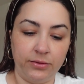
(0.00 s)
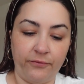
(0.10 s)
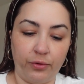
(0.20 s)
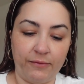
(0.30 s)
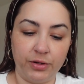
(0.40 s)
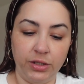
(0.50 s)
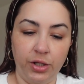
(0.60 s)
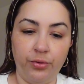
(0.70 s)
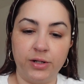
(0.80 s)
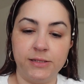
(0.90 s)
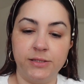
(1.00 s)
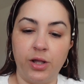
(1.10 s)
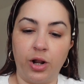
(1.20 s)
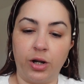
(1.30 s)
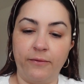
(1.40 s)
Forever Glow
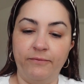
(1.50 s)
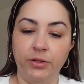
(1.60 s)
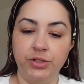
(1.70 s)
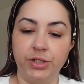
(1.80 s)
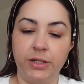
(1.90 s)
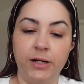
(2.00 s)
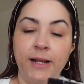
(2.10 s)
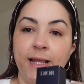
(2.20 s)
Star Filter